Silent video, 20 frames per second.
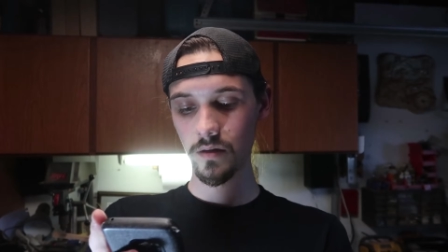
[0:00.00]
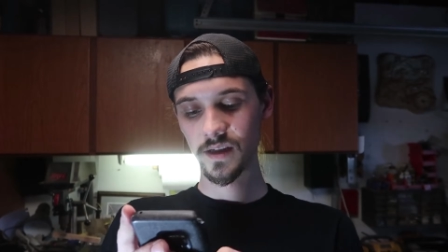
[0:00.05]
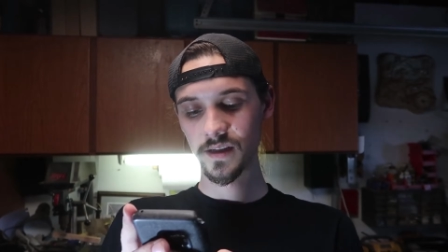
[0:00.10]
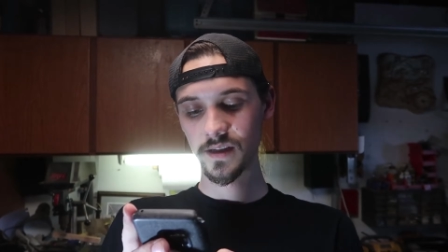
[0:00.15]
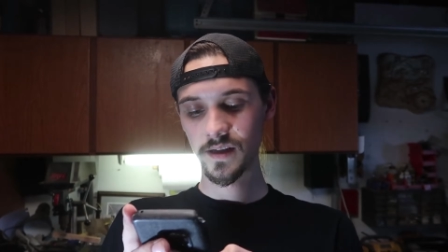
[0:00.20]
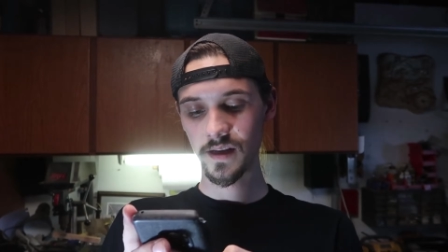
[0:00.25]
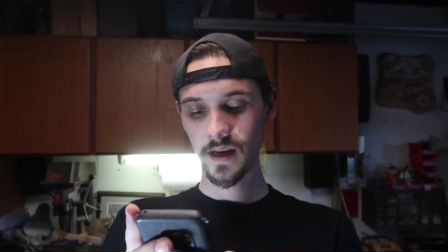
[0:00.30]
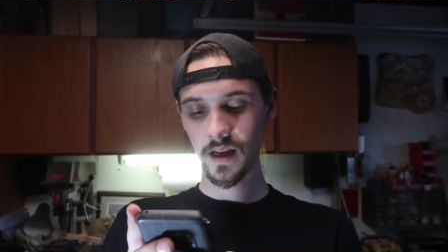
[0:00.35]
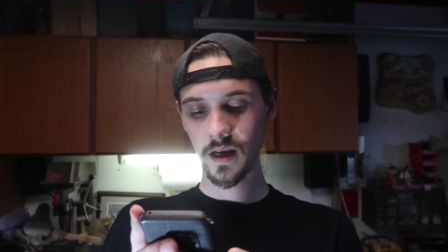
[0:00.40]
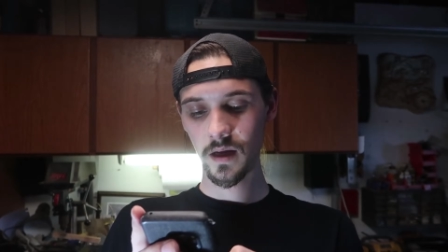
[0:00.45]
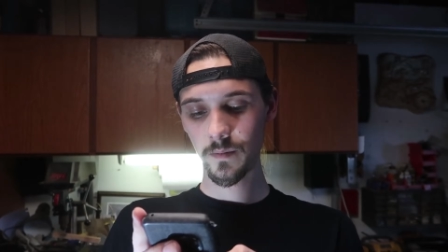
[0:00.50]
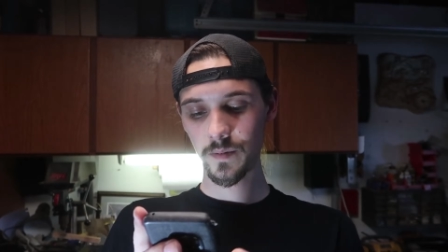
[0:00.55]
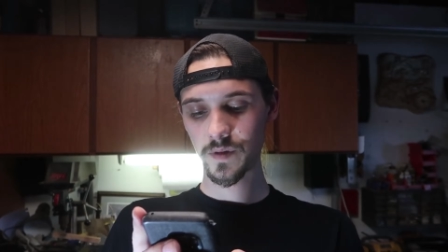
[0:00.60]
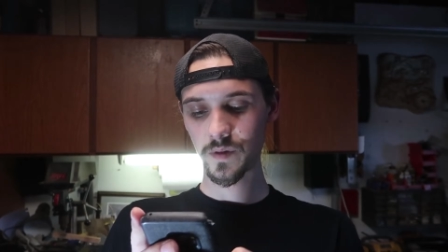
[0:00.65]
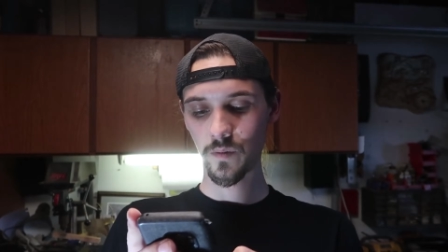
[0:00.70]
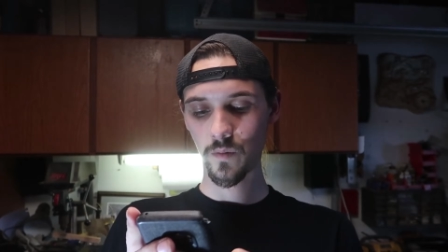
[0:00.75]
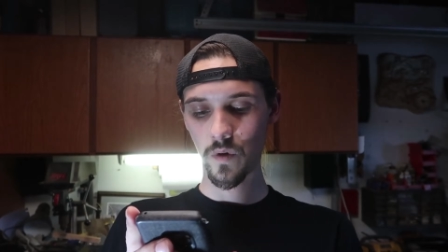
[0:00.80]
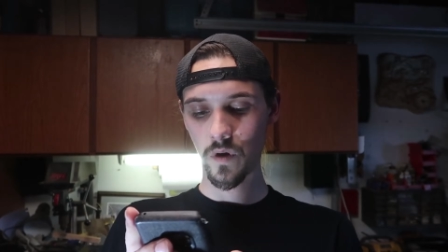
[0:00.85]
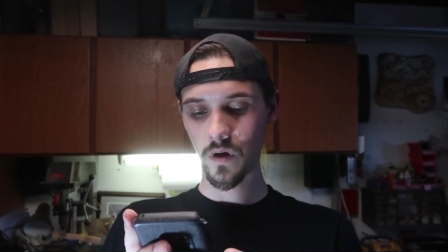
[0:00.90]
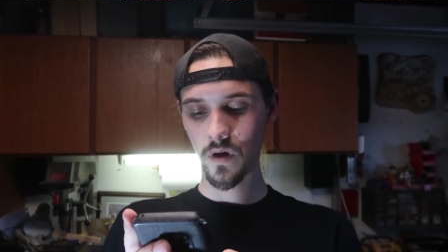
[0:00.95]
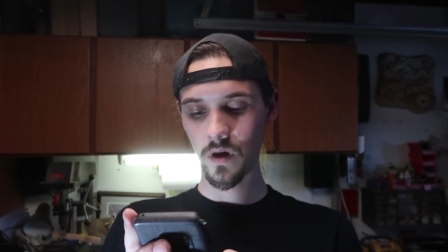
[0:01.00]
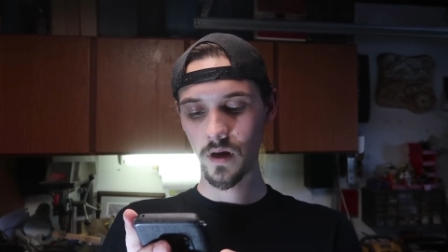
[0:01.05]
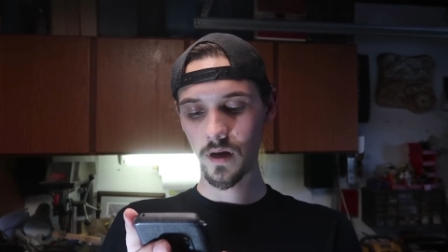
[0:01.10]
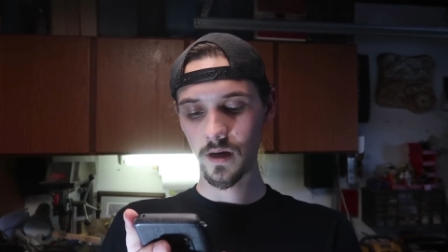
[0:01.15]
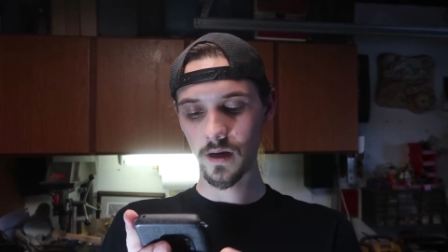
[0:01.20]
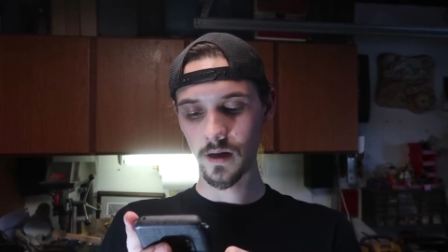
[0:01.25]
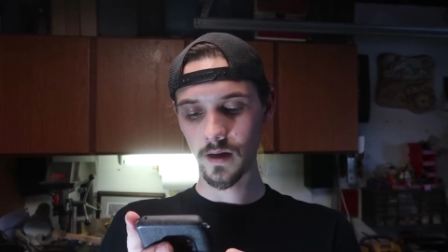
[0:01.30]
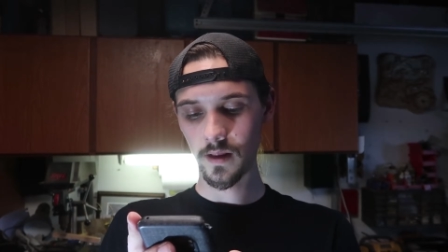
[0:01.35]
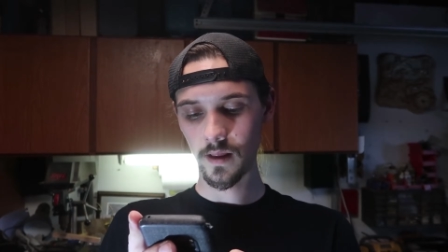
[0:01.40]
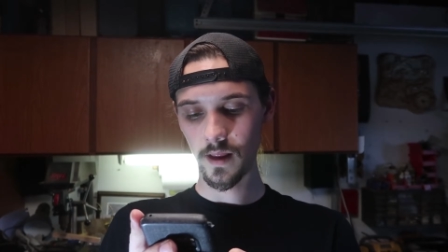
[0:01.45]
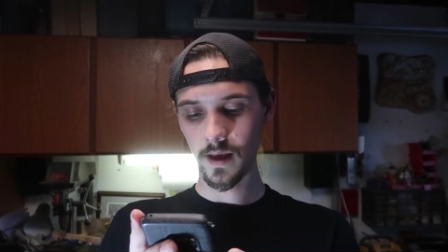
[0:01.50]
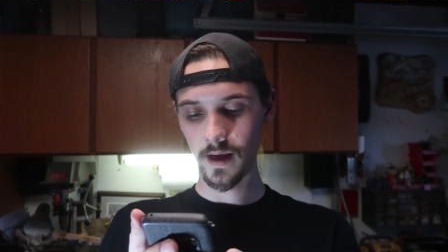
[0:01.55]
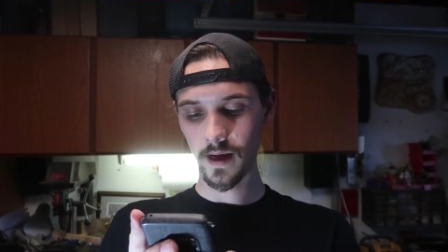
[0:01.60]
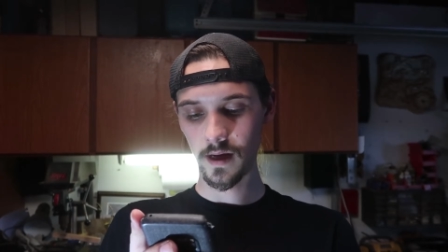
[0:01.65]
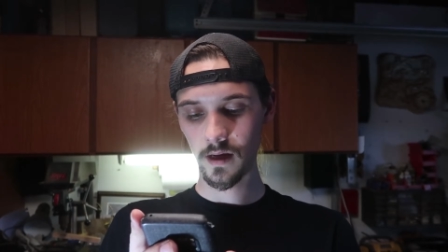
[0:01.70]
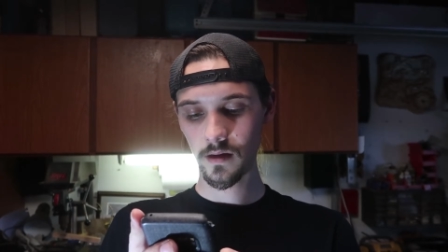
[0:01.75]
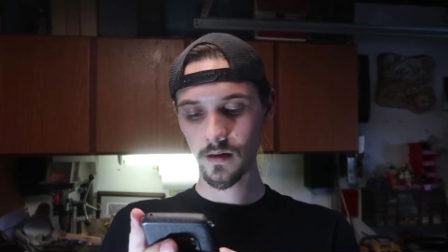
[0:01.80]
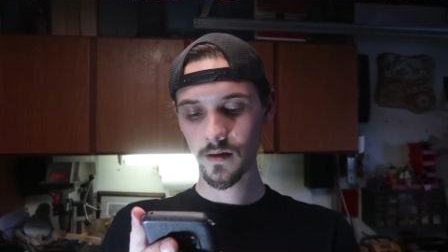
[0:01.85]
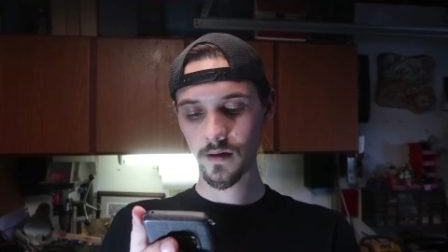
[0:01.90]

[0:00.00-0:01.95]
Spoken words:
Snape's wand length,